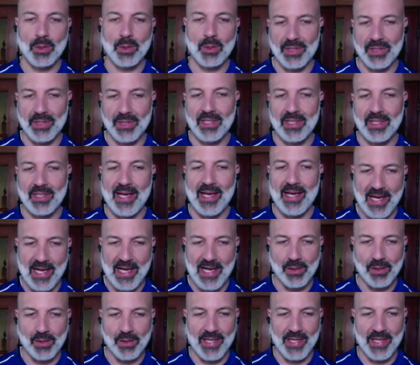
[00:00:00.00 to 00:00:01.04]
equitable,
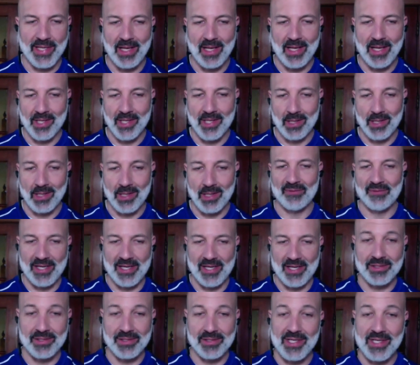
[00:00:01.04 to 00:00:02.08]
and adequate
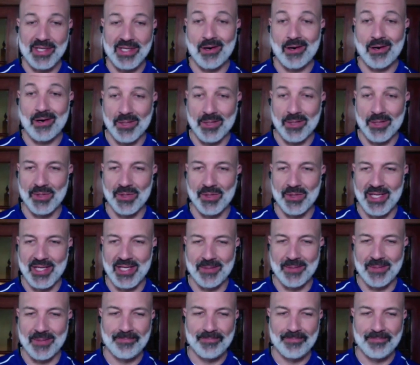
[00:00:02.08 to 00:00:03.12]
healthcare providers in our
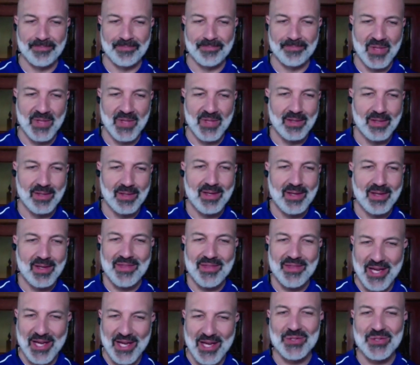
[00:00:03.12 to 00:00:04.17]
community.
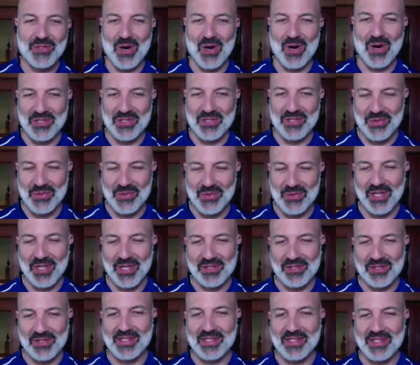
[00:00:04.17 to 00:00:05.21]
Thank you to our
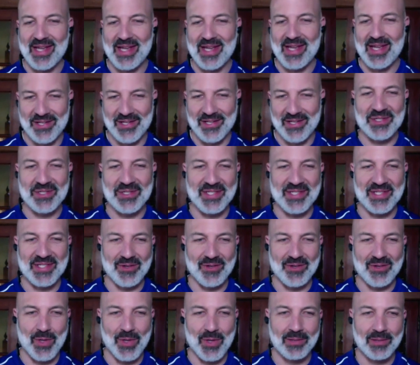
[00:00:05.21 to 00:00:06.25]
school nurses and
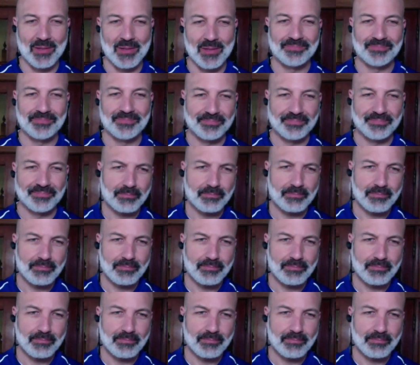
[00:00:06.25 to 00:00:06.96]
nurses everywhere.